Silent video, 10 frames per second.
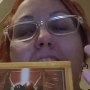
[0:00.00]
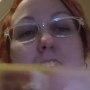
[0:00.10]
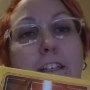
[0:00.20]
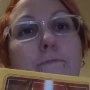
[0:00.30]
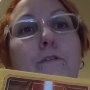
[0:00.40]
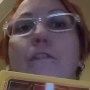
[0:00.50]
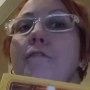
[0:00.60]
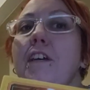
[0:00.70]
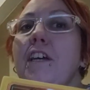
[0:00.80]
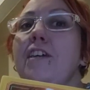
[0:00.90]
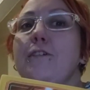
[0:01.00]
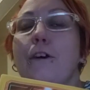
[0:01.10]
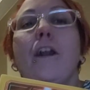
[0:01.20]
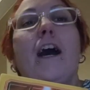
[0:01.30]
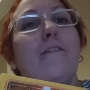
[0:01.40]
this movie is
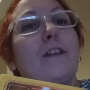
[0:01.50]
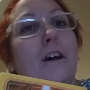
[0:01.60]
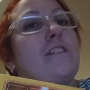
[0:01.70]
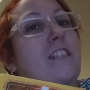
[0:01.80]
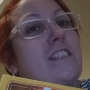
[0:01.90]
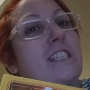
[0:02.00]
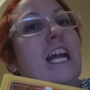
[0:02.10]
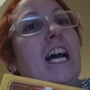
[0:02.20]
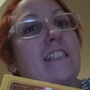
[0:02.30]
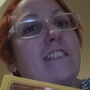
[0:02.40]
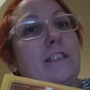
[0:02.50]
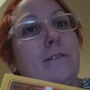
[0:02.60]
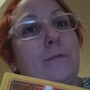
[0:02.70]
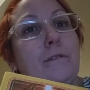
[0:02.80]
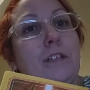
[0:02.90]
going to have a lot of tits and ass in
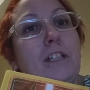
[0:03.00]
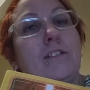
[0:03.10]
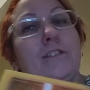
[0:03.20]
this movie.